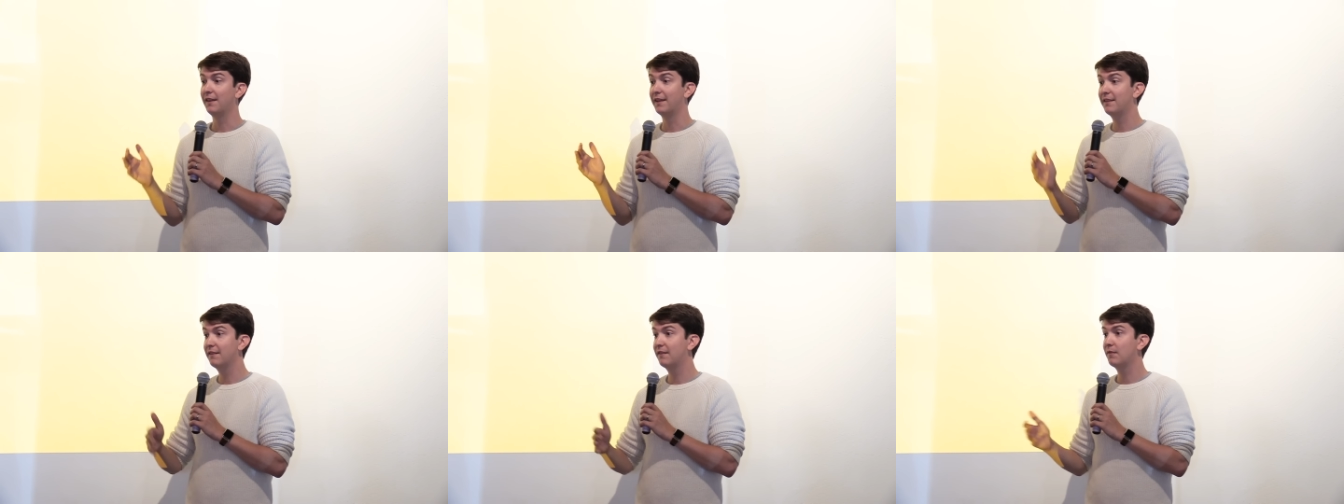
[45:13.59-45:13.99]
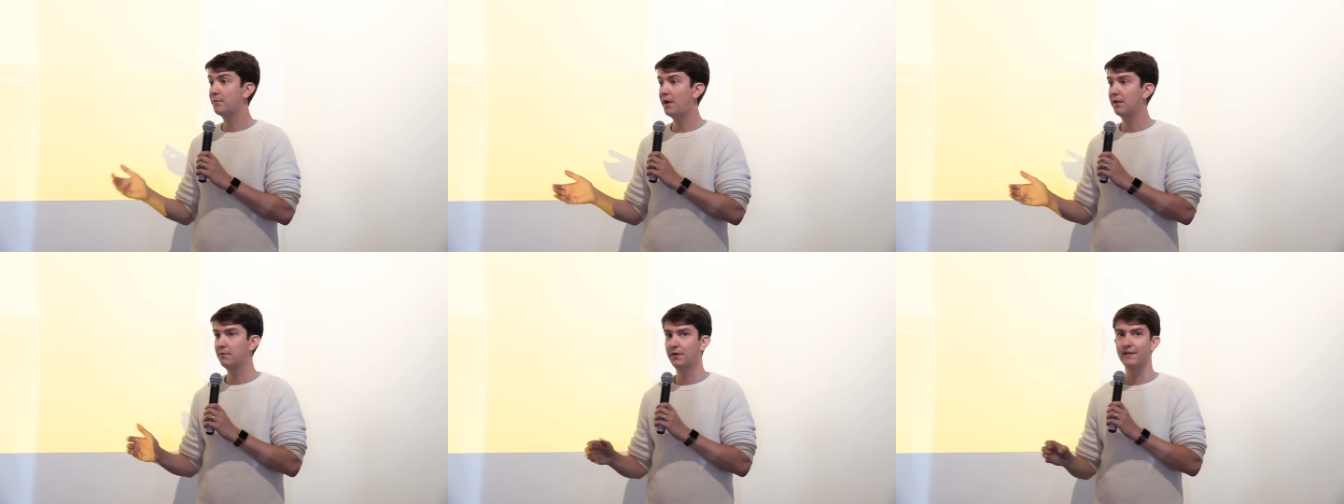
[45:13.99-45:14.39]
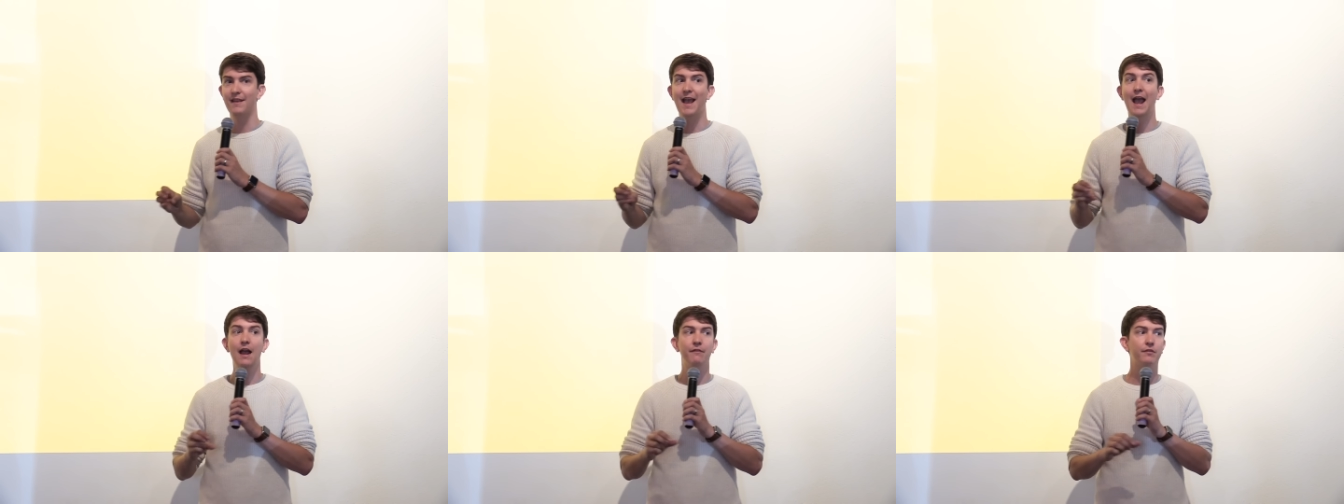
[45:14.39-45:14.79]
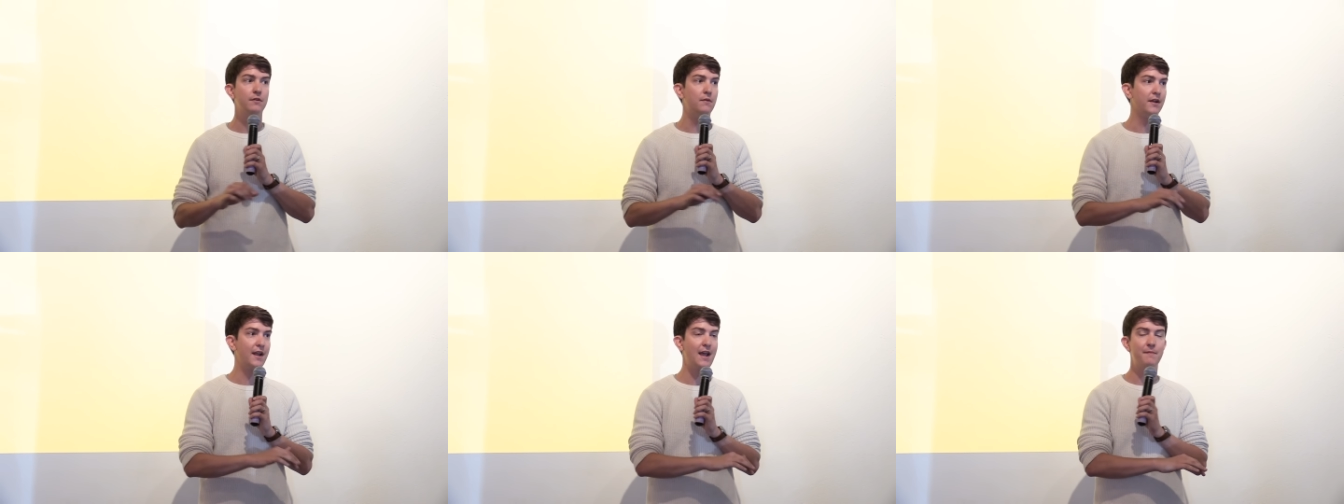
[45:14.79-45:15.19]
Like this is possible because
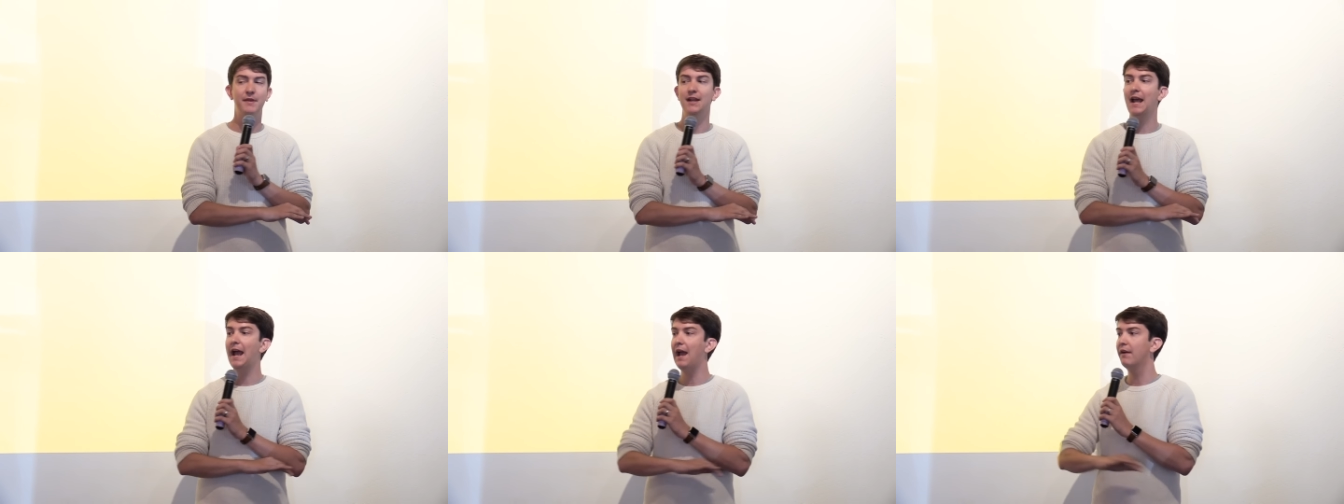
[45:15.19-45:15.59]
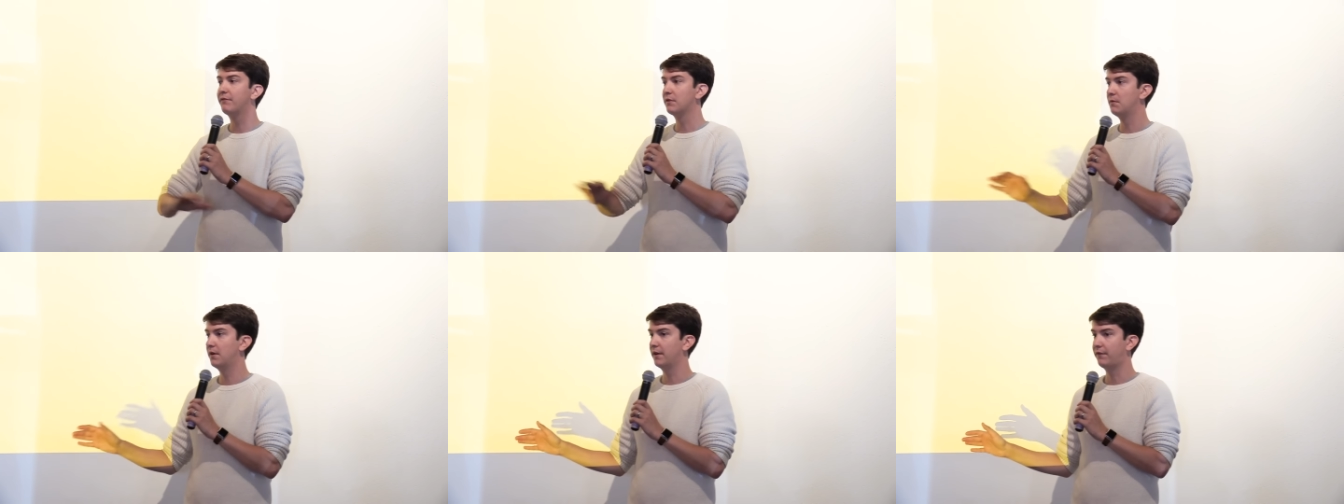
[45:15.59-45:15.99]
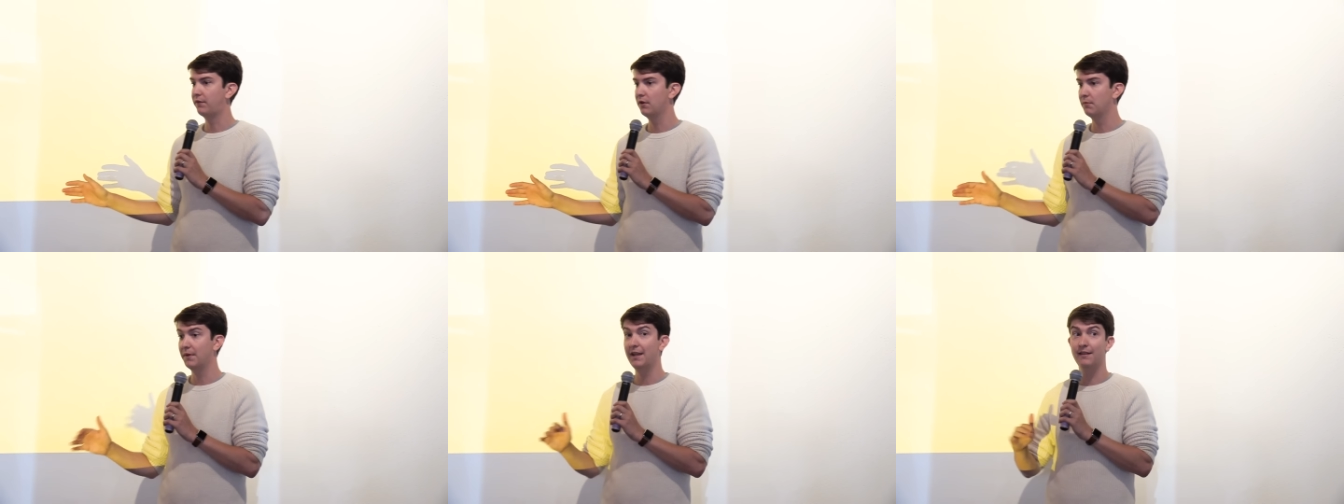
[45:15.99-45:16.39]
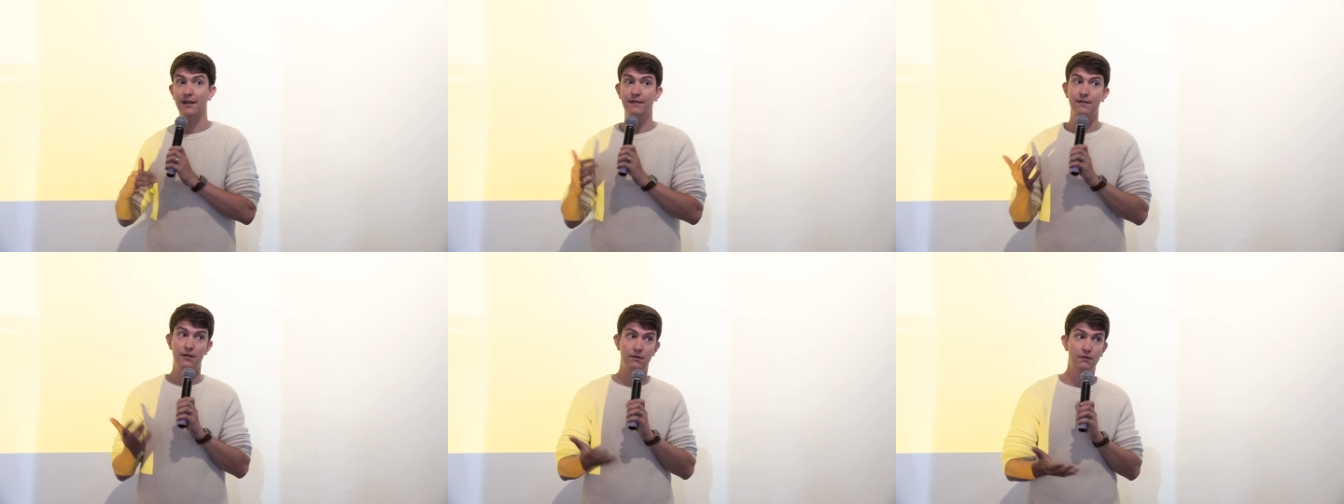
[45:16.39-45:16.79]
everyone assumed,
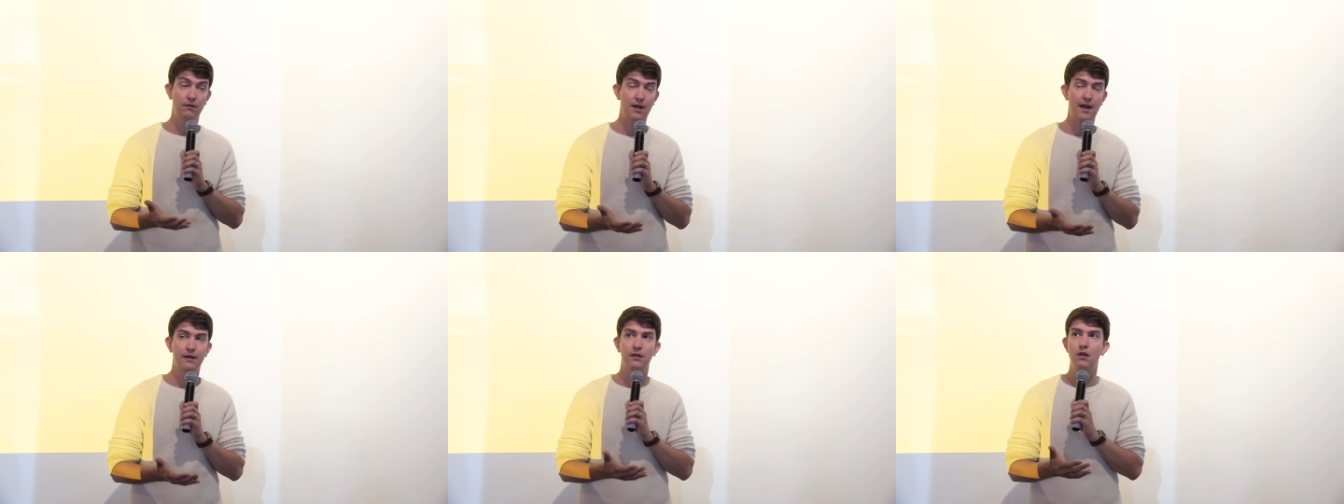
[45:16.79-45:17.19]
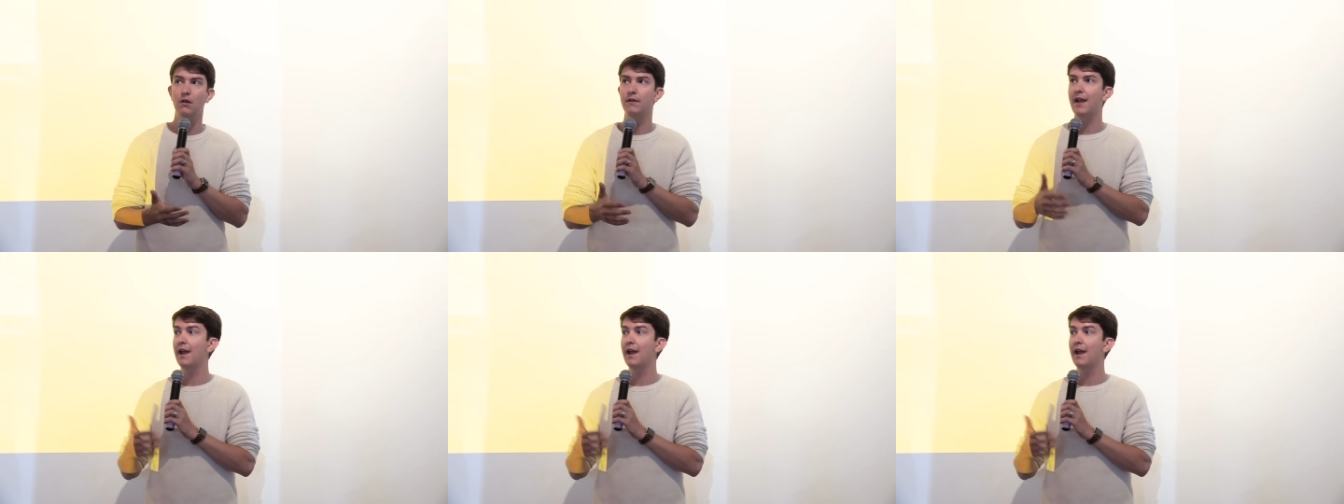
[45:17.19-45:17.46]
unless they knew how to code,